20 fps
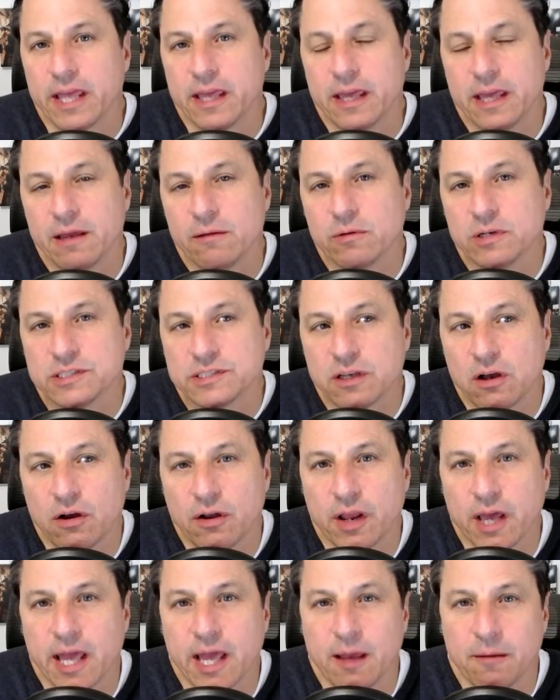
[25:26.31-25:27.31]
He was
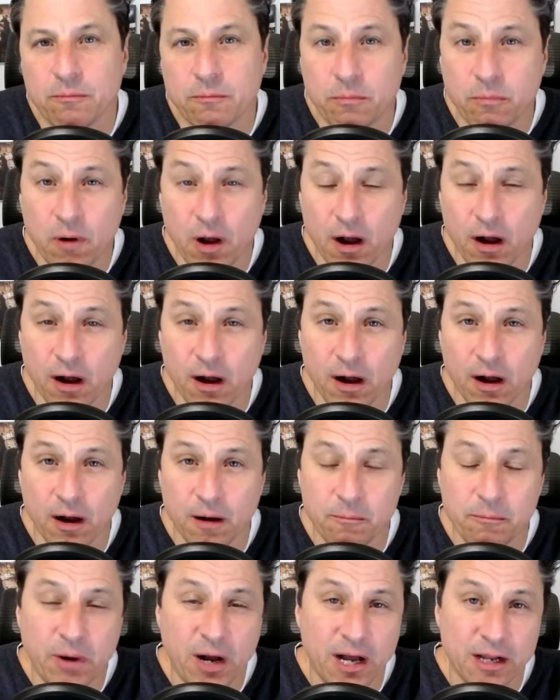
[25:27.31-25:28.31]
on a
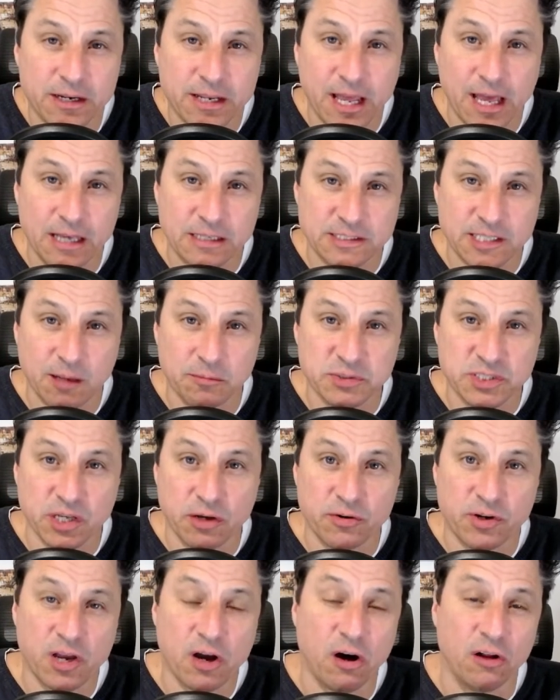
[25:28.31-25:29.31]
podcast
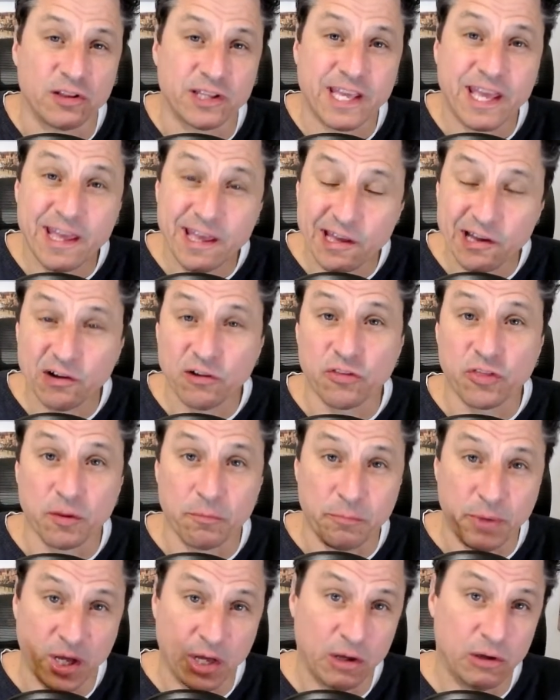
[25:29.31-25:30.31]
episode called Kill the
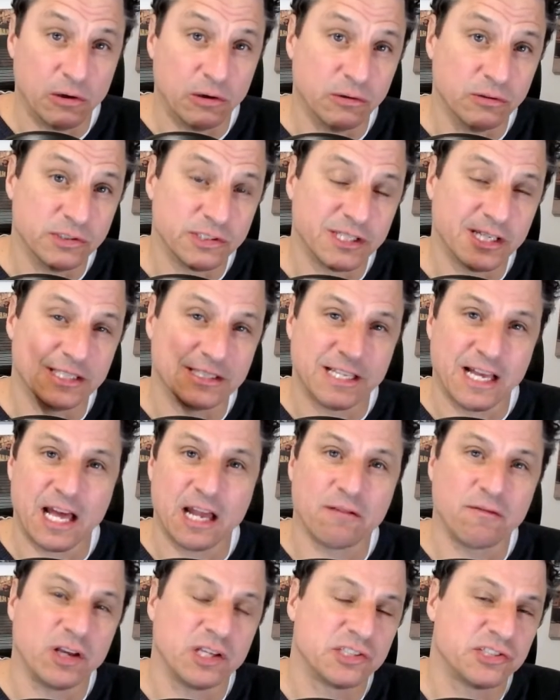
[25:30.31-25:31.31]
Pose. He's out
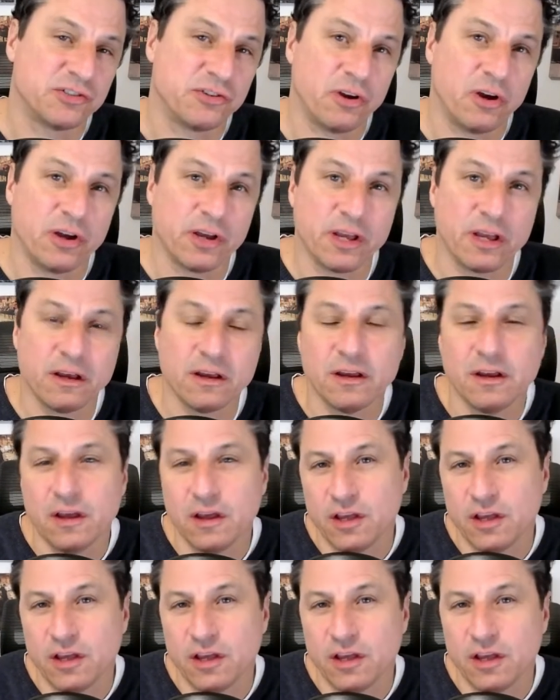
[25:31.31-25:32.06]
of Australia.